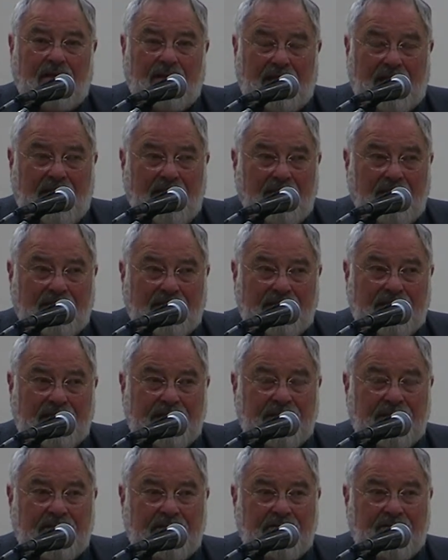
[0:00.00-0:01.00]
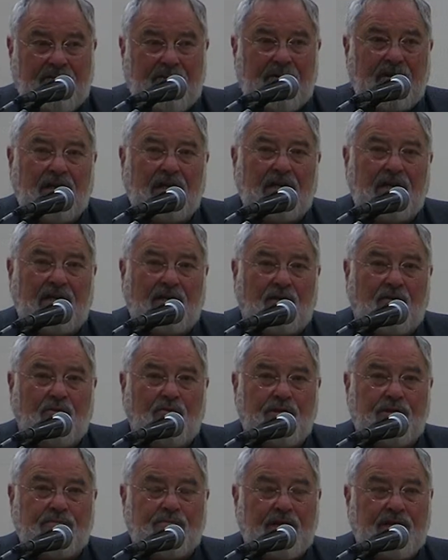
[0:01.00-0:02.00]
That
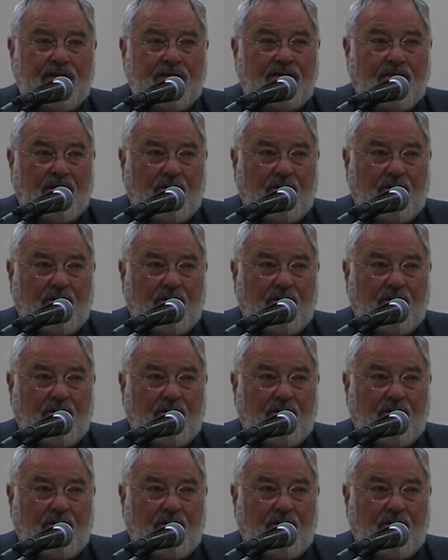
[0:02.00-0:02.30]
was based